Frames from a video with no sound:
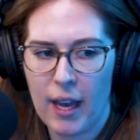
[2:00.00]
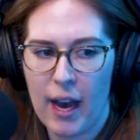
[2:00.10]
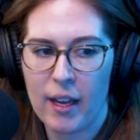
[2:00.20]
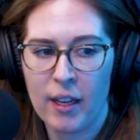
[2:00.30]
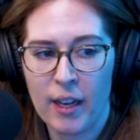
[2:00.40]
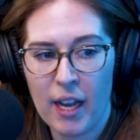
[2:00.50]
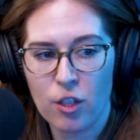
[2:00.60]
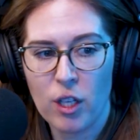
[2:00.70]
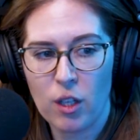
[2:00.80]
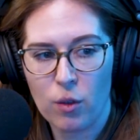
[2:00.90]
Yeah. And
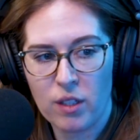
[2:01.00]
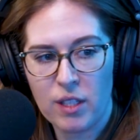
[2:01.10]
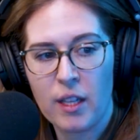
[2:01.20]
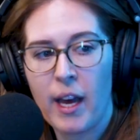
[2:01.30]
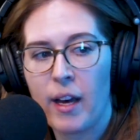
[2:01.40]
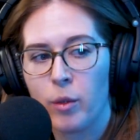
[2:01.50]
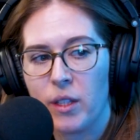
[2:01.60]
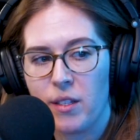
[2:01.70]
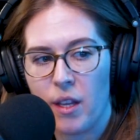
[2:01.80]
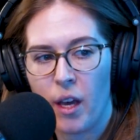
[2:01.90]
actually you could see that
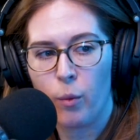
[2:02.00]
with this